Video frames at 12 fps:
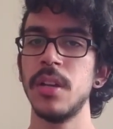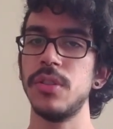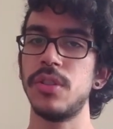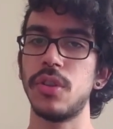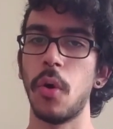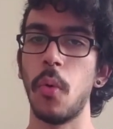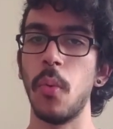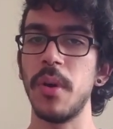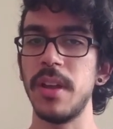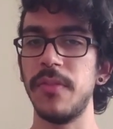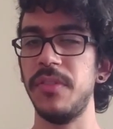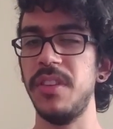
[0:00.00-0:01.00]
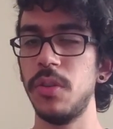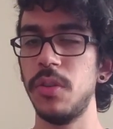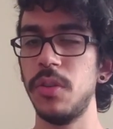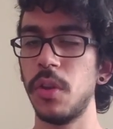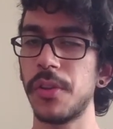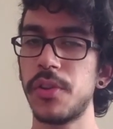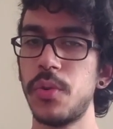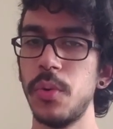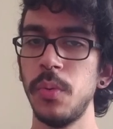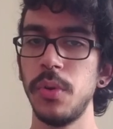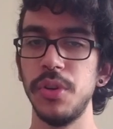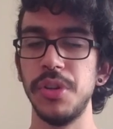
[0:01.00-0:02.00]
So if this is not
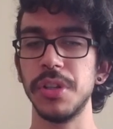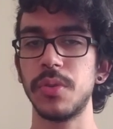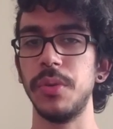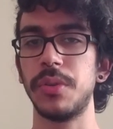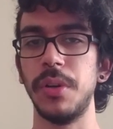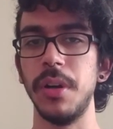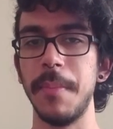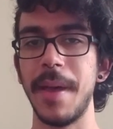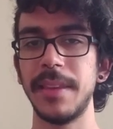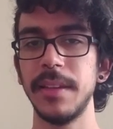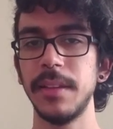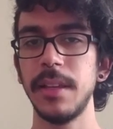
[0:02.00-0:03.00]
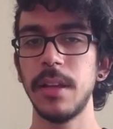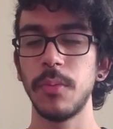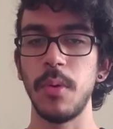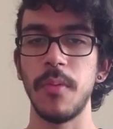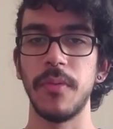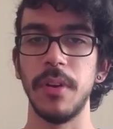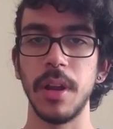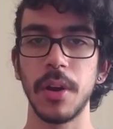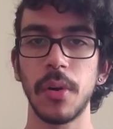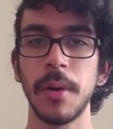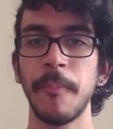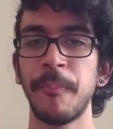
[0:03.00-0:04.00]
true, you just return immediately with an
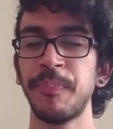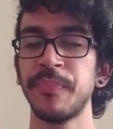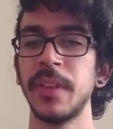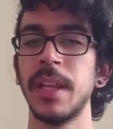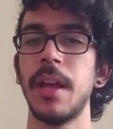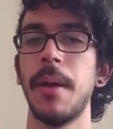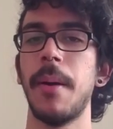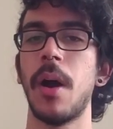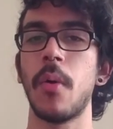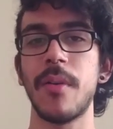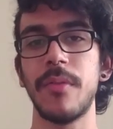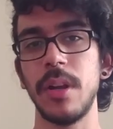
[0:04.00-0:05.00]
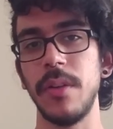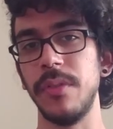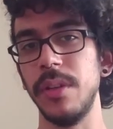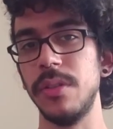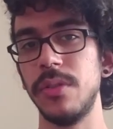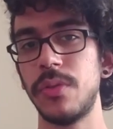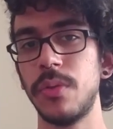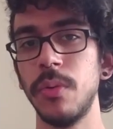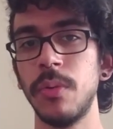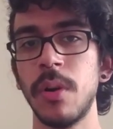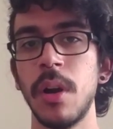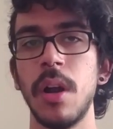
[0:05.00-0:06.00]
error. However, if this is
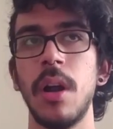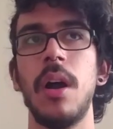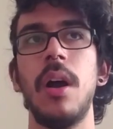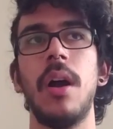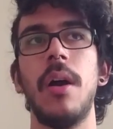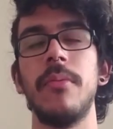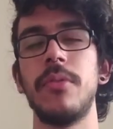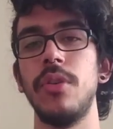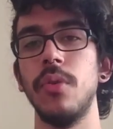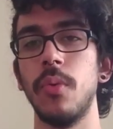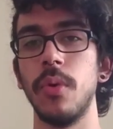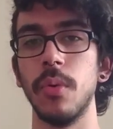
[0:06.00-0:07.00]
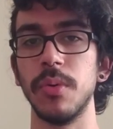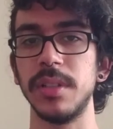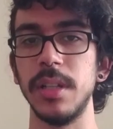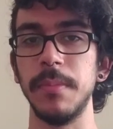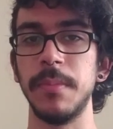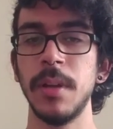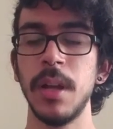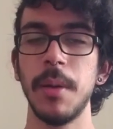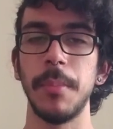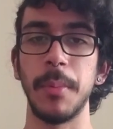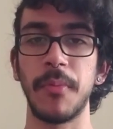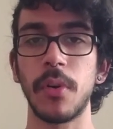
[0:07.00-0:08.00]
true, you will sleep.
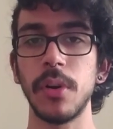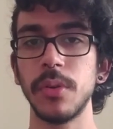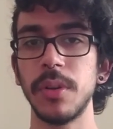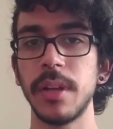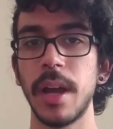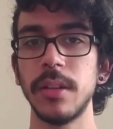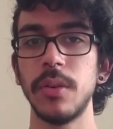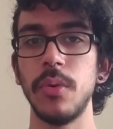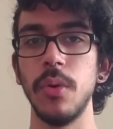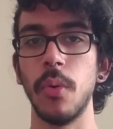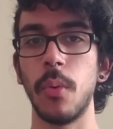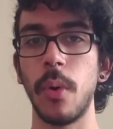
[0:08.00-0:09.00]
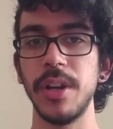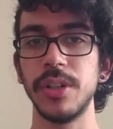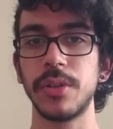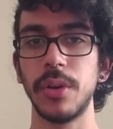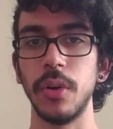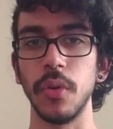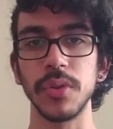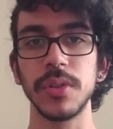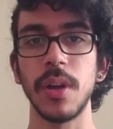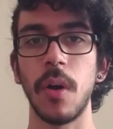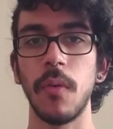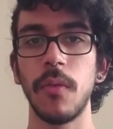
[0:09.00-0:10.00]
But before doing that, you register
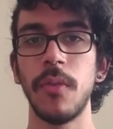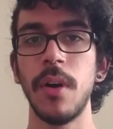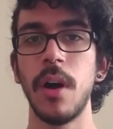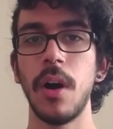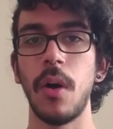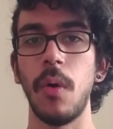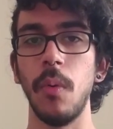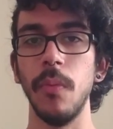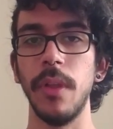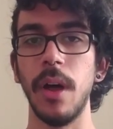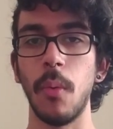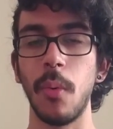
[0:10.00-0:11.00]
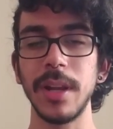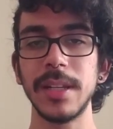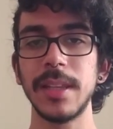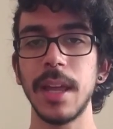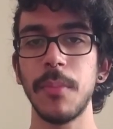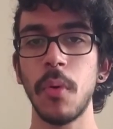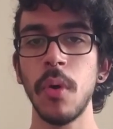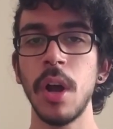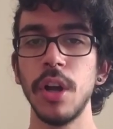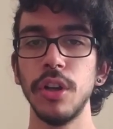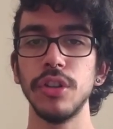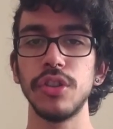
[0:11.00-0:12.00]
yourself on the wait table,
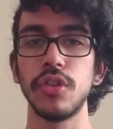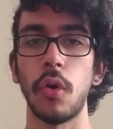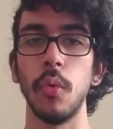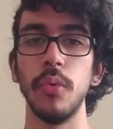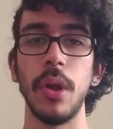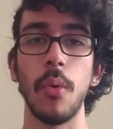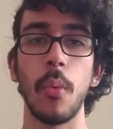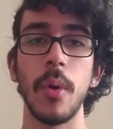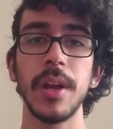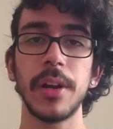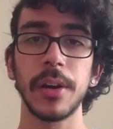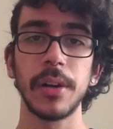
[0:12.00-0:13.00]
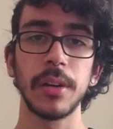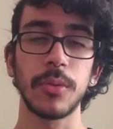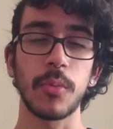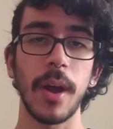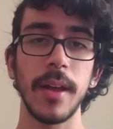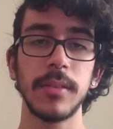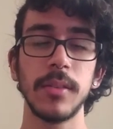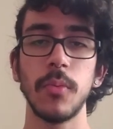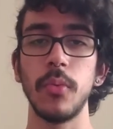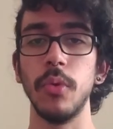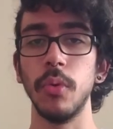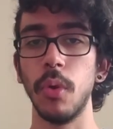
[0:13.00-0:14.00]
so the waker thread
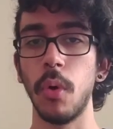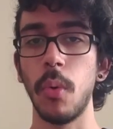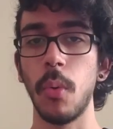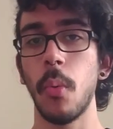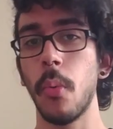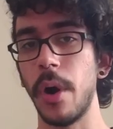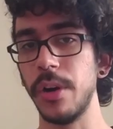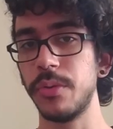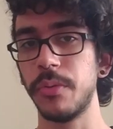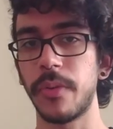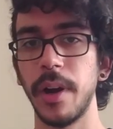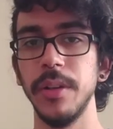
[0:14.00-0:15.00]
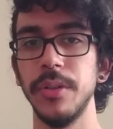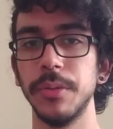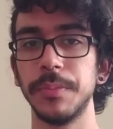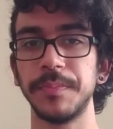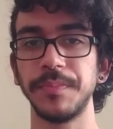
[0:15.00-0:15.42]
will know where to find you.